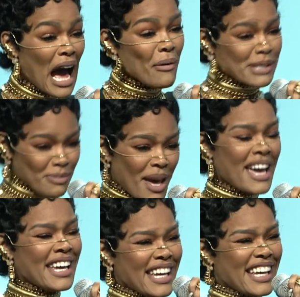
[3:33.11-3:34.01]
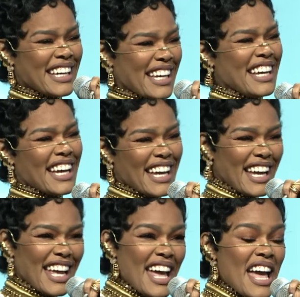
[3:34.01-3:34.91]
That was me.
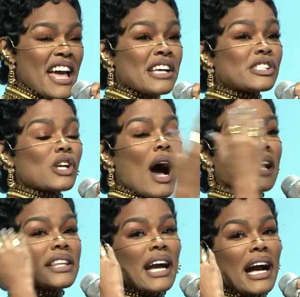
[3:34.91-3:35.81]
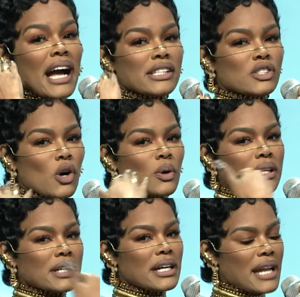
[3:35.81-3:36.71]
So I think I got so
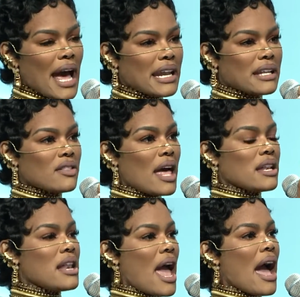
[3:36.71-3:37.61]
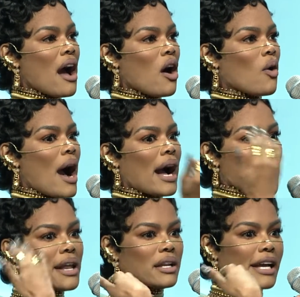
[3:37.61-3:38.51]
good at it that now I
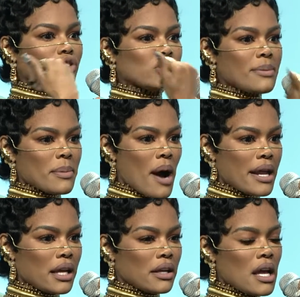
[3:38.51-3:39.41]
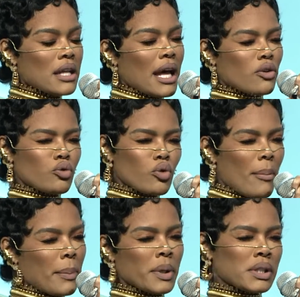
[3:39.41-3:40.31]
kind of like dream about it. Like, ooh, I'm
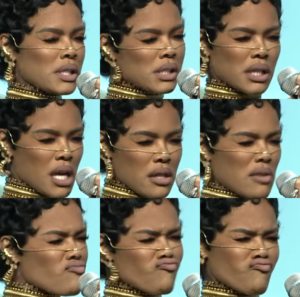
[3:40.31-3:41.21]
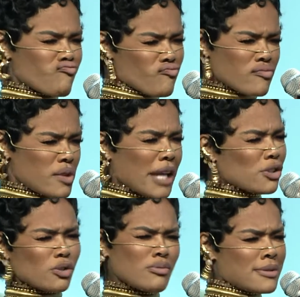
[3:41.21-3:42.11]
gonna put this together. As
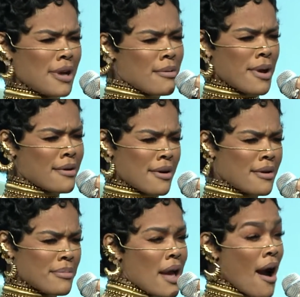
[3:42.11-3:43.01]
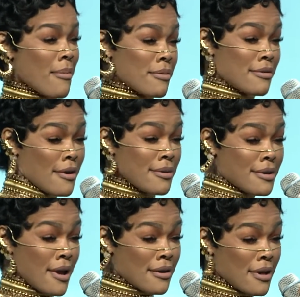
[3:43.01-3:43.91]
soon as I wake up, I'm going
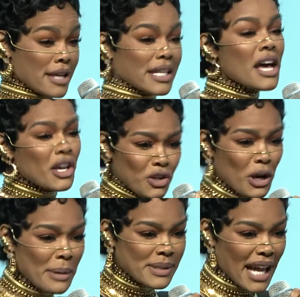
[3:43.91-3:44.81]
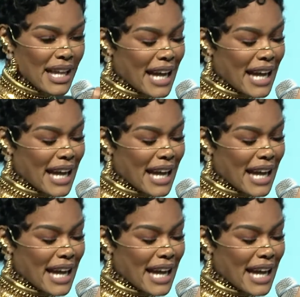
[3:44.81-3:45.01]
in that closet. You know what I'm saying?